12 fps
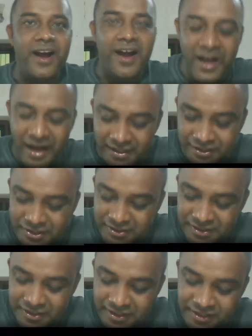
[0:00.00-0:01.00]
And
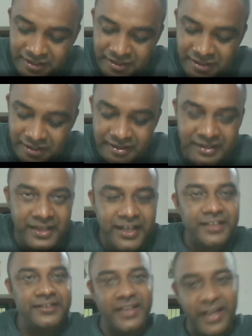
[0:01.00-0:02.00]
he
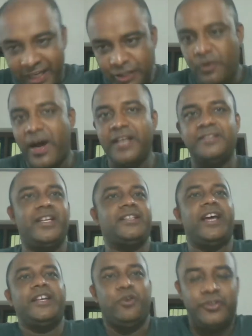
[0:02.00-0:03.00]
is trying to answer
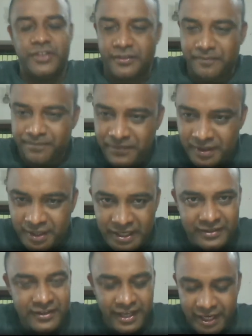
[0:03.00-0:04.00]
that question. He
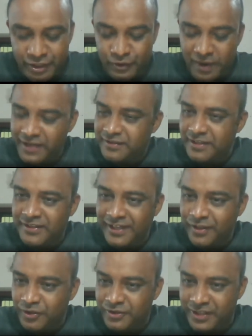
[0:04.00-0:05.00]
is trying to answer
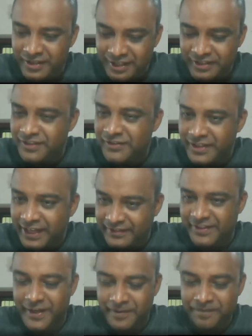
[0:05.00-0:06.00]
that question in this
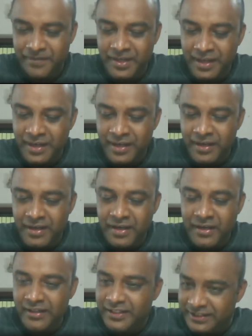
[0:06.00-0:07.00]
essay,
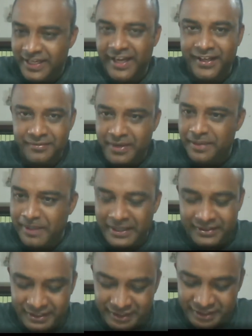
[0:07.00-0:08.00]
The State by
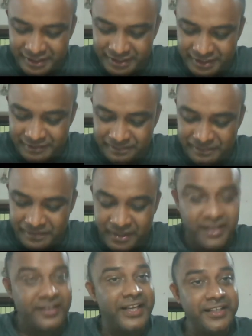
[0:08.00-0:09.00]
Partha Chatterjee.
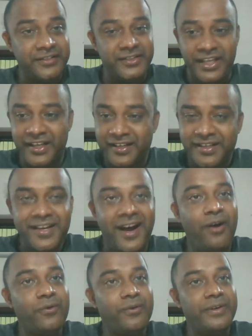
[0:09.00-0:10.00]
And let us see
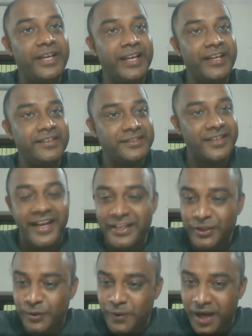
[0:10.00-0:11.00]
how he is
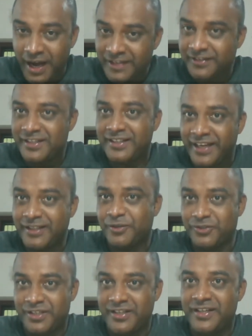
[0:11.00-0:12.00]
trying to answer that
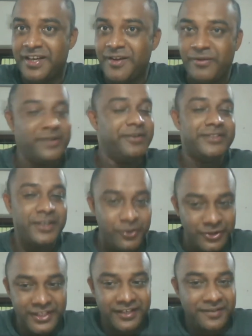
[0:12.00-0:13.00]
question. What was the
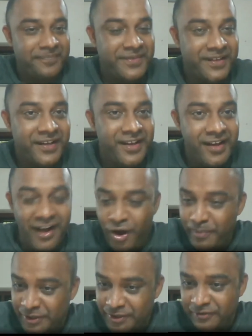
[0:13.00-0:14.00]
question? How
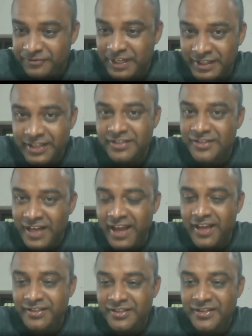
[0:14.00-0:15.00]
much of the Indian
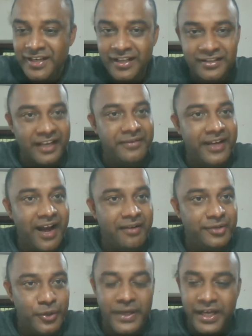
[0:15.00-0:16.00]
state that we
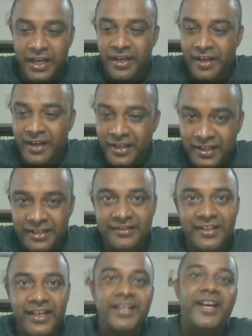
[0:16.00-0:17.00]
have today
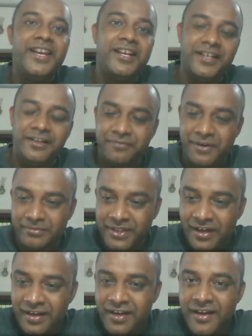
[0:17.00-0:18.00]
is inherited from
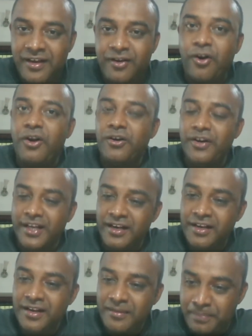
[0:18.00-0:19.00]
the
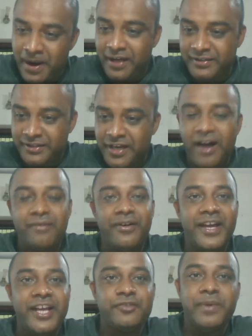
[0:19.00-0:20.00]
colonial past,
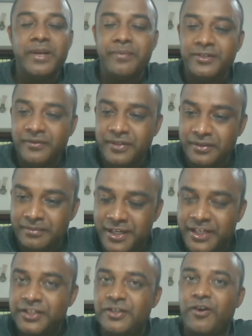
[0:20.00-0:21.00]
our experiments with the
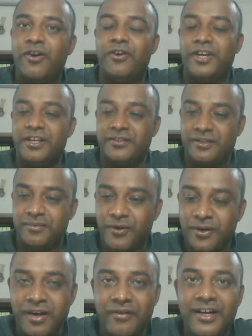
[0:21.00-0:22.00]
British colonialism,
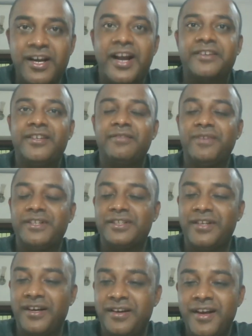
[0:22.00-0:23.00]
or our connection with
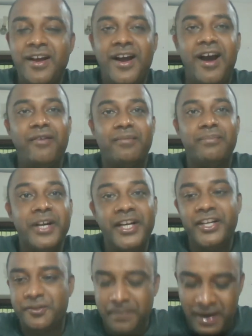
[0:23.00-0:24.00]
our
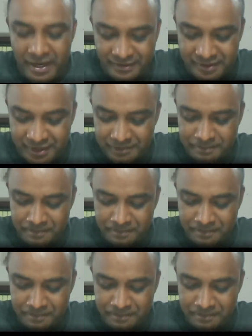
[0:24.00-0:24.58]
British past?